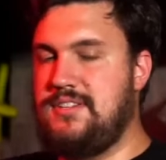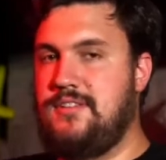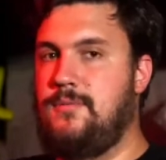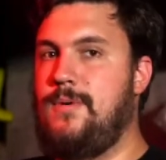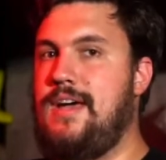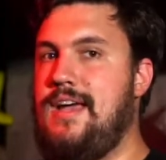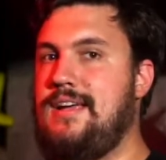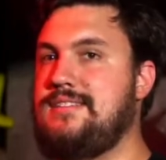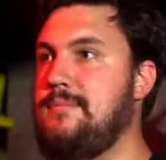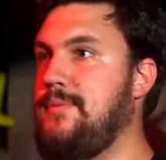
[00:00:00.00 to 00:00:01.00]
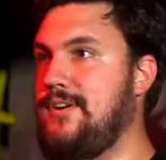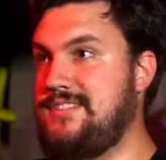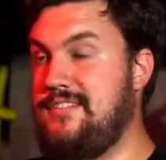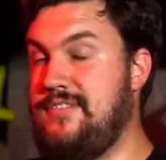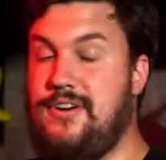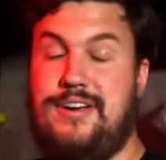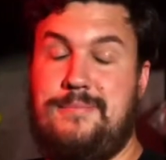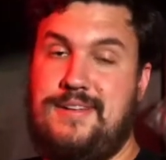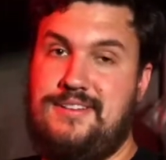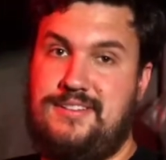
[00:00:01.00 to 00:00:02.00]
on the way, some parts that have already
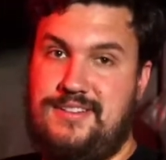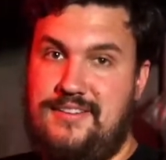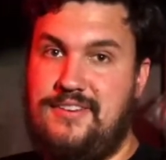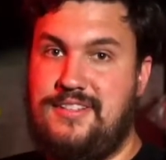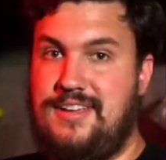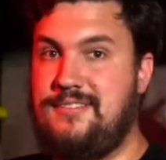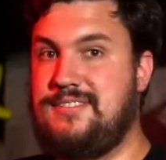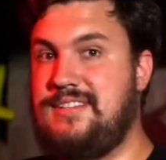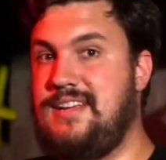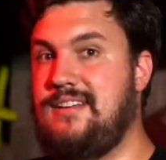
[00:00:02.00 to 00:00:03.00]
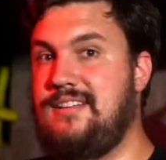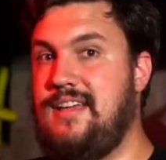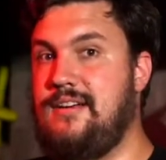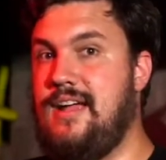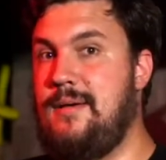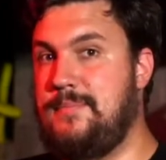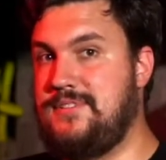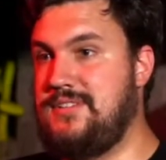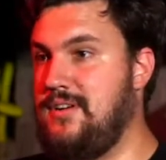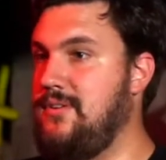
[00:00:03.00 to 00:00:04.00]
been delivered that you'll see in a later
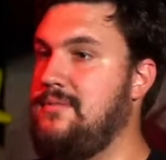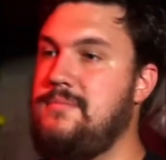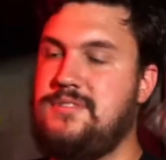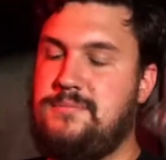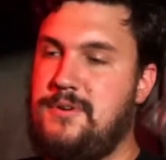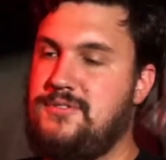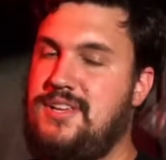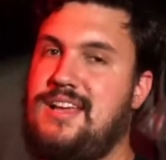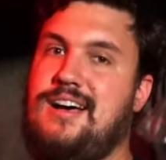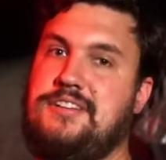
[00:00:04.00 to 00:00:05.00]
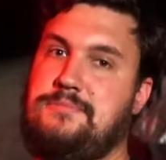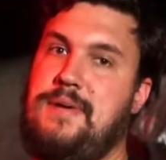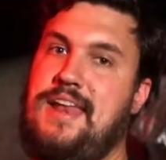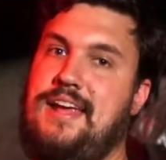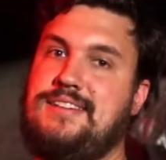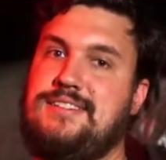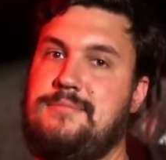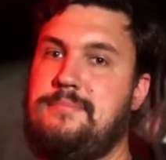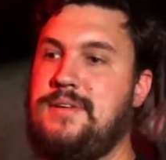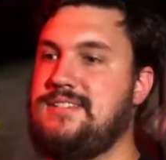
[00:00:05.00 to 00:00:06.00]
episode. It's mostly cosmetics
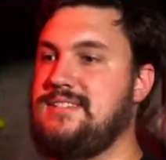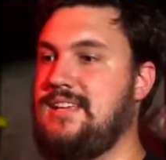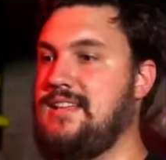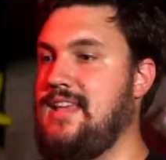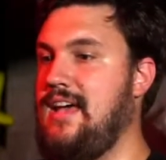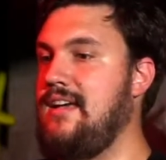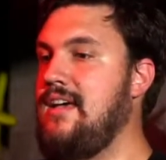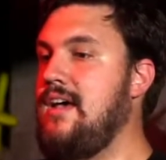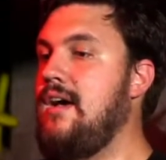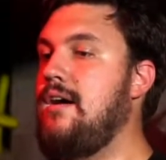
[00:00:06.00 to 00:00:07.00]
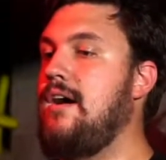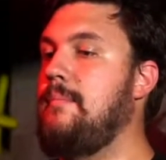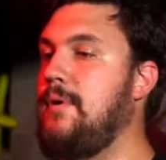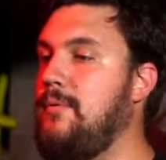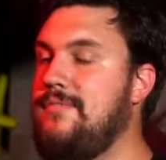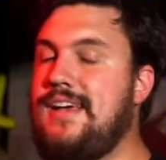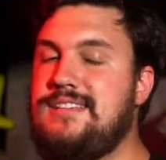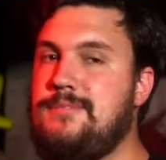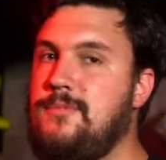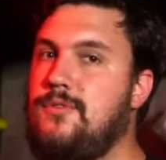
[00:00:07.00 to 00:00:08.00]
and pieces like that, but we've got
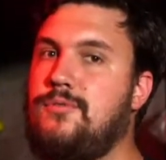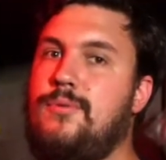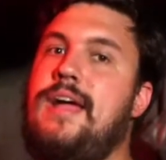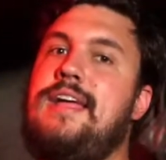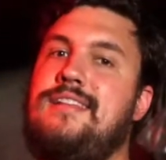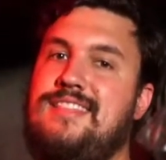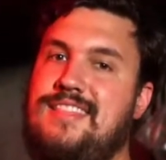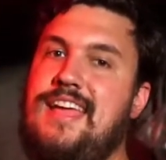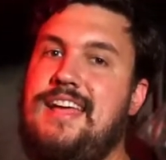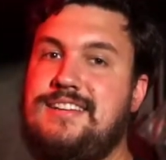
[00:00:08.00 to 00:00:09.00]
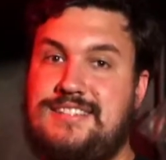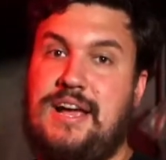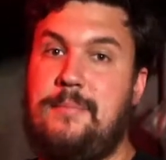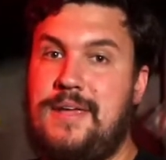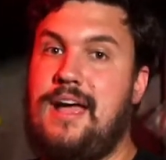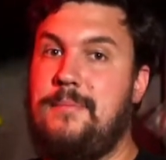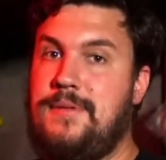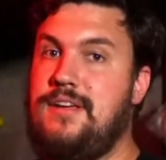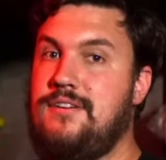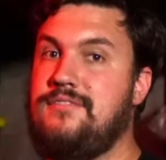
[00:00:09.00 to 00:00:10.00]
some great things coming up
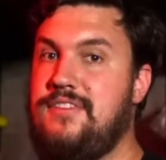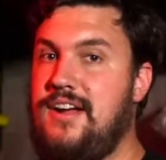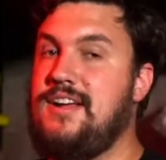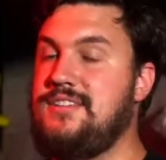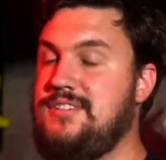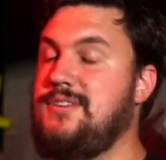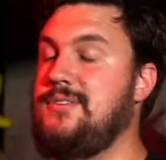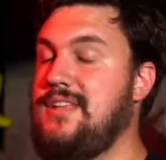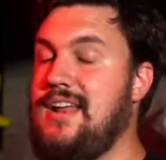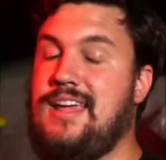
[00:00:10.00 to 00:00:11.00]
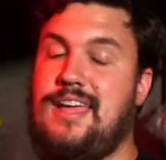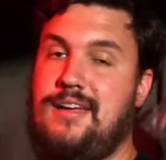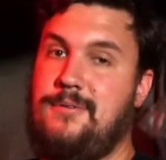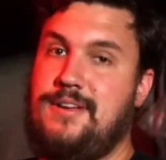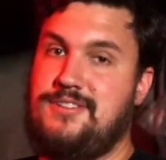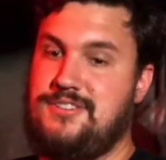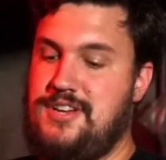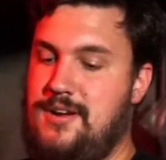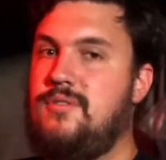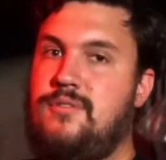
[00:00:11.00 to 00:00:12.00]
here very soon that I can't wait to
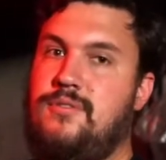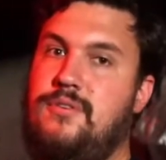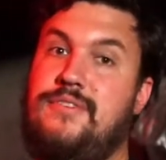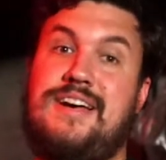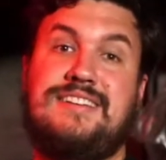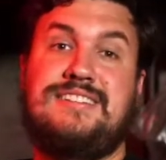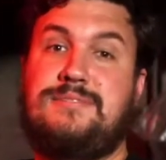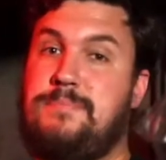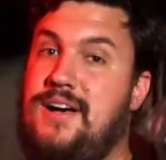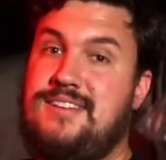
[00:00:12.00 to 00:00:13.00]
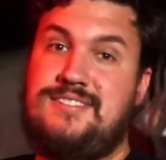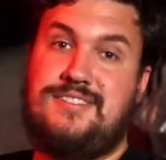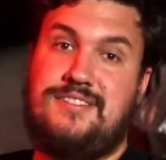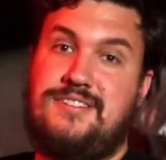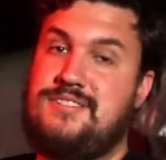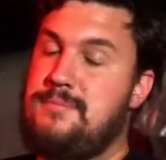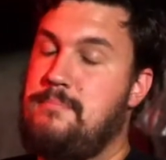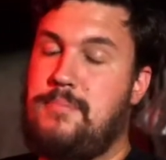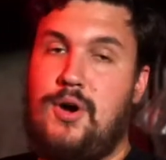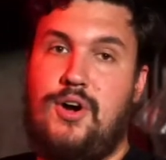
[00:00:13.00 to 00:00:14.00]
share. We've got sponsors,
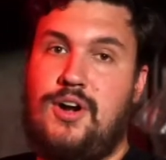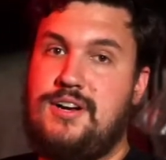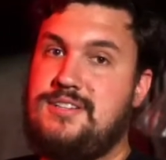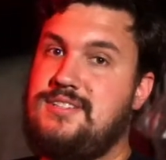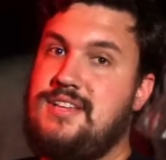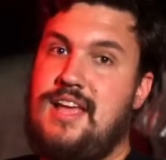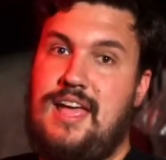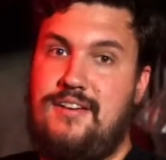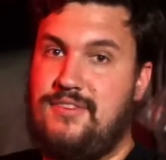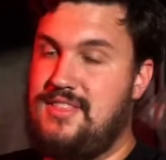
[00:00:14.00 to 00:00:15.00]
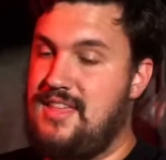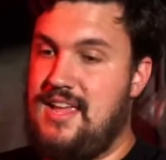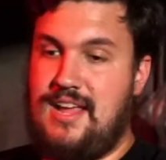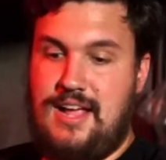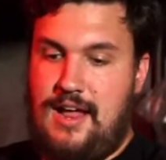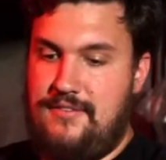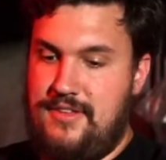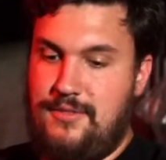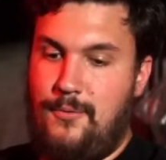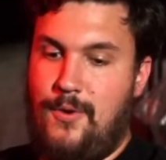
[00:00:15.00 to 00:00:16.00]
parts, everything kind of
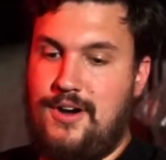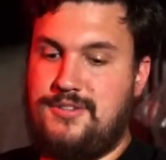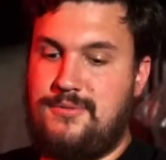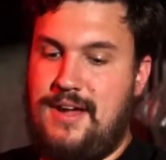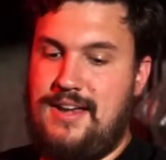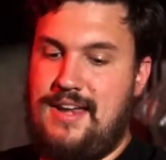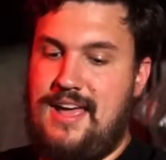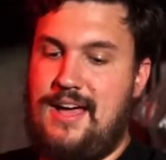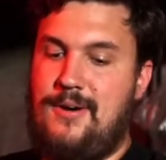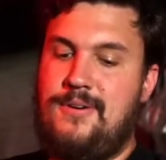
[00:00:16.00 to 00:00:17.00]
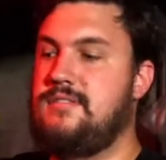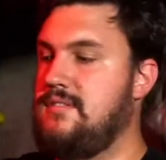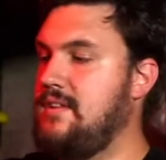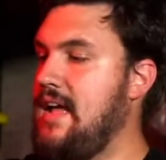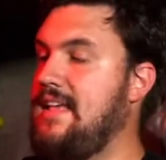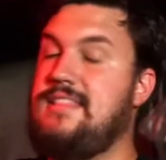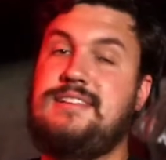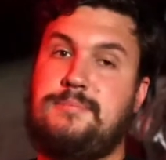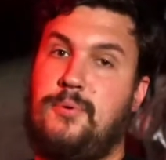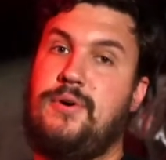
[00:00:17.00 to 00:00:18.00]
in the works right now. At
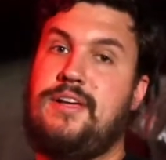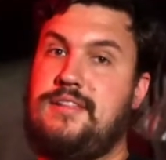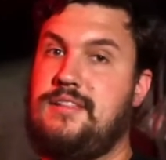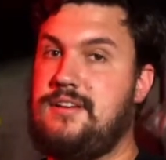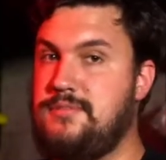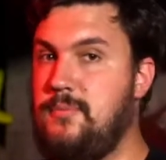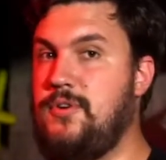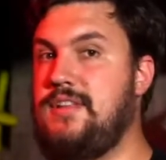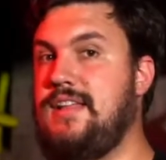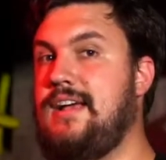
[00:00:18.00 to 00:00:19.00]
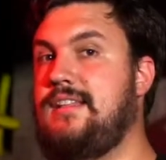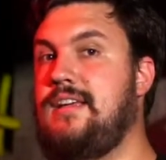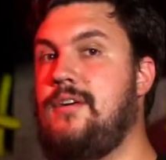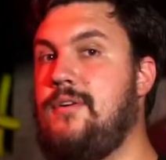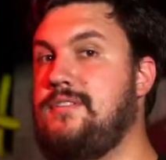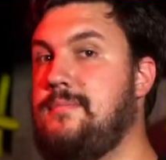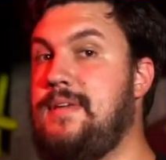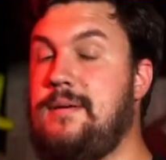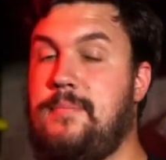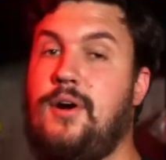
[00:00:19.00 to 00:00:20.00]
this point, there's more than likely going to
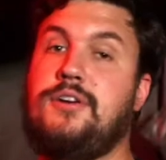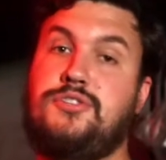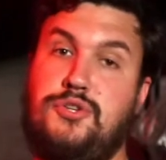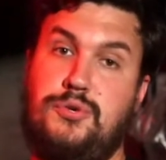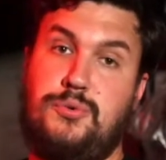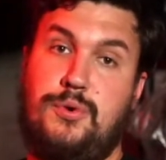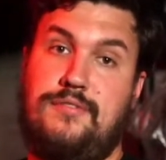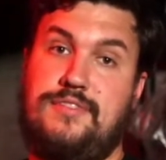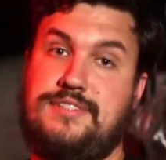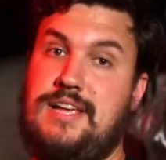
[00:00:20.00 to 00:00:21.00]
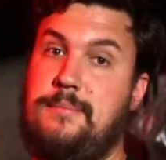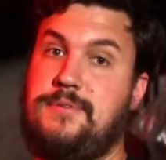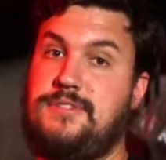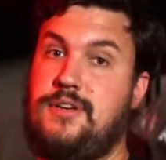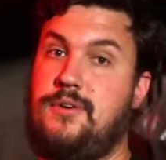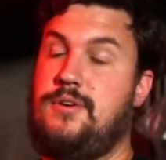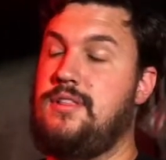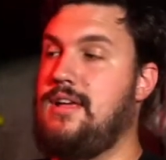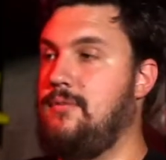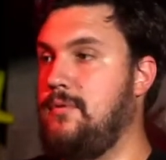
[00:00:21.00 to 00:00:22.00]
be a part 2 of this episode
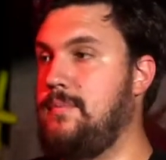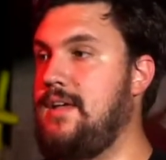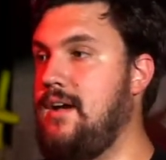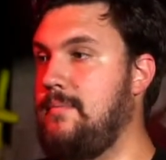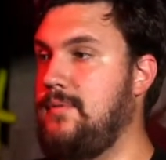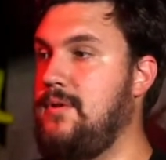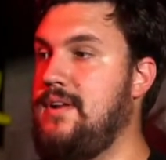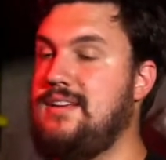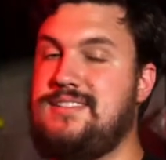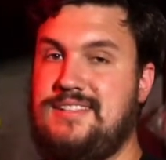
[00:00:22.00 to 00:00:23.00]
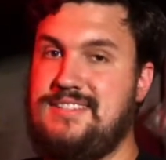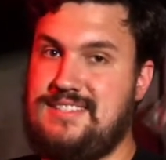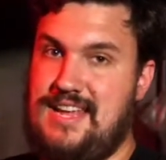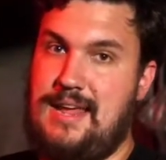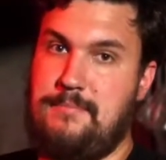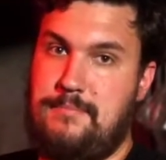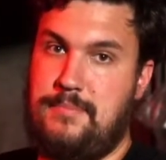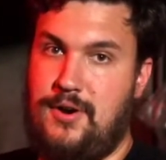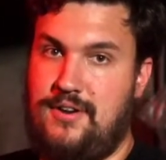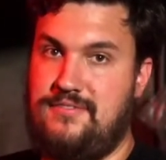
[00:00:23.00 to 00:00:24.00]
that we'll be uploading to the same
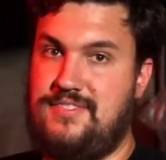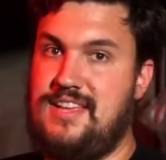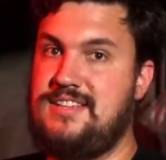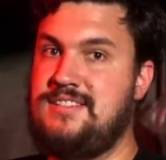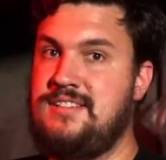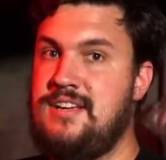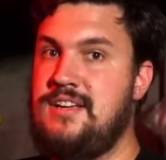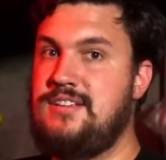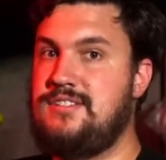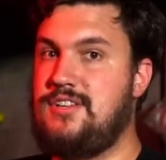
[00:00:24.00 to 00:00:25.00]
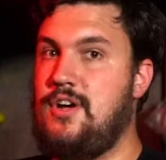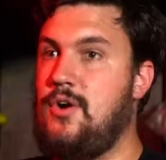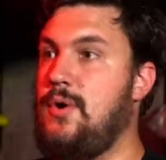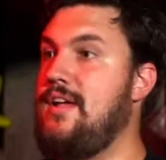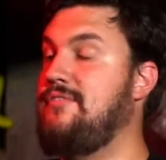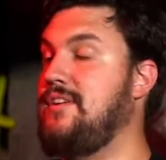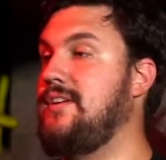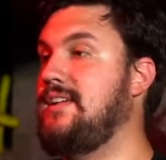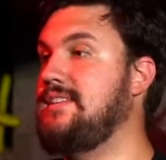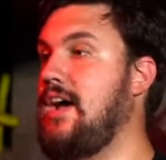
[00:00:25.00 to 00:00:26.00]
part of this. So if there
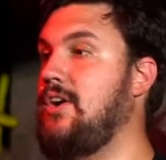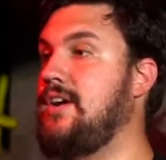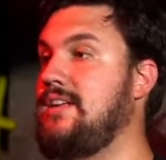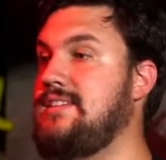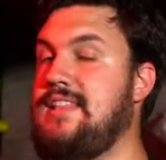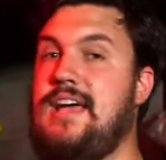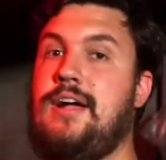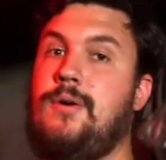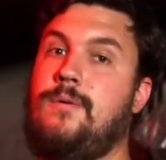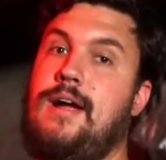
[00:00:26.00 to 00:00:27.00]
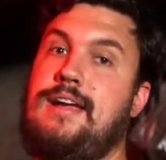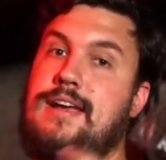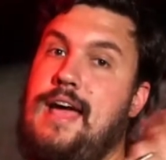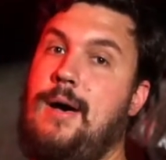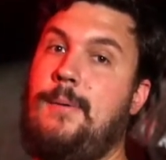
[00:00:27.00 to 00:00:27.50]
is, I'll cut to that right now.